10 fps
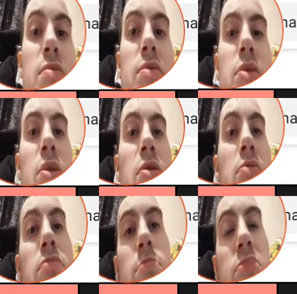
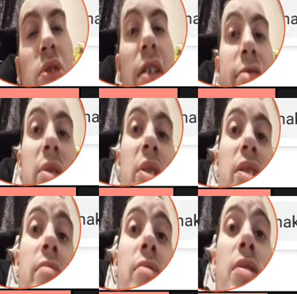So we'll have to
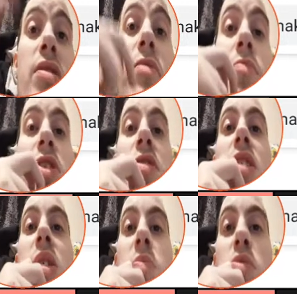see. But it
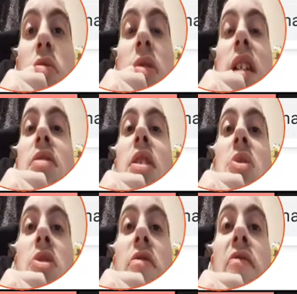does through it. It does
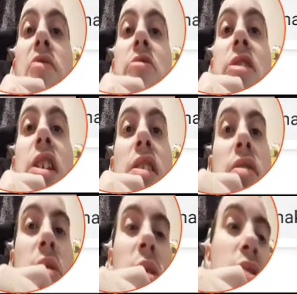go through in the
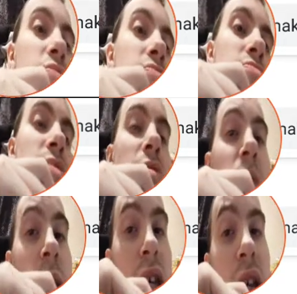end. So there
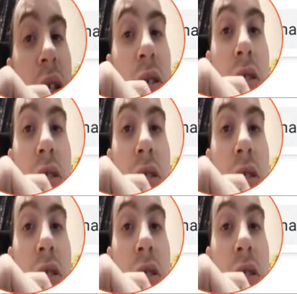is that.